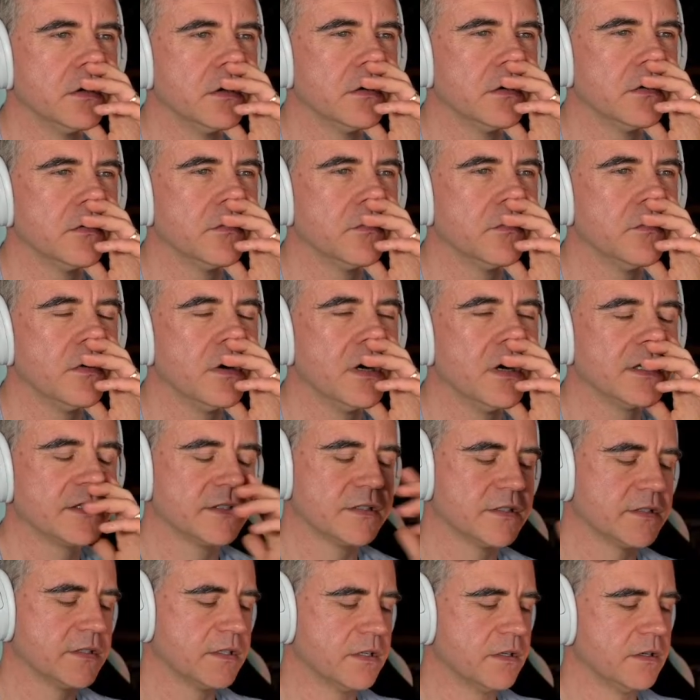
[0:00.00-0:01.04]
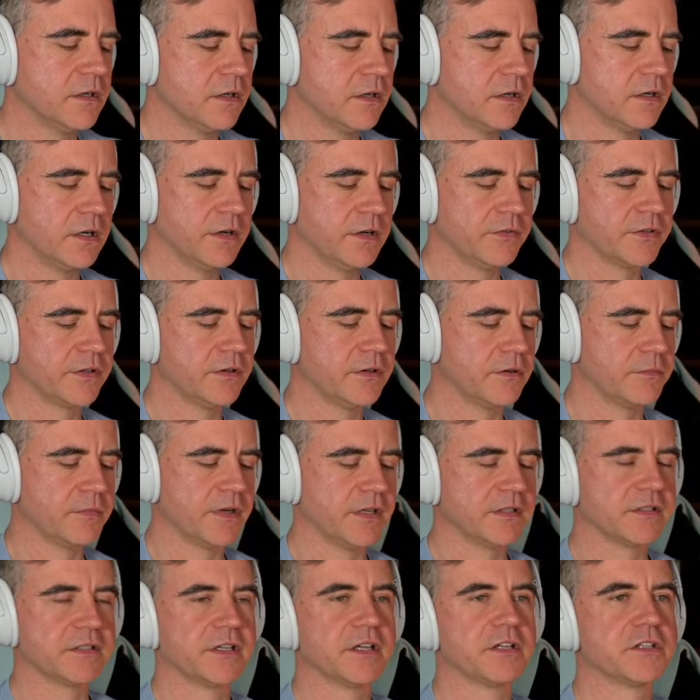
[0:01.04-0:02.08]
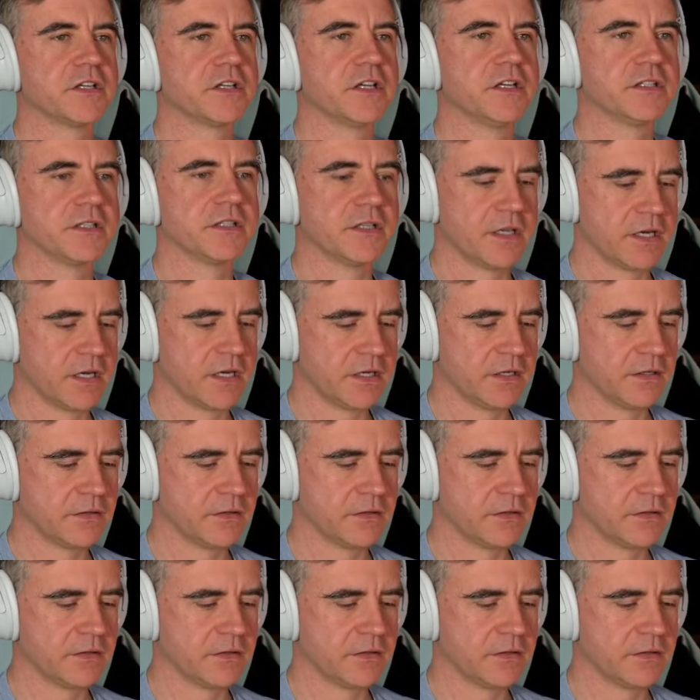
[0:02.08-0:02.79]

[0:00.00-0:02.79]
What? I have to go to my search keys and add it.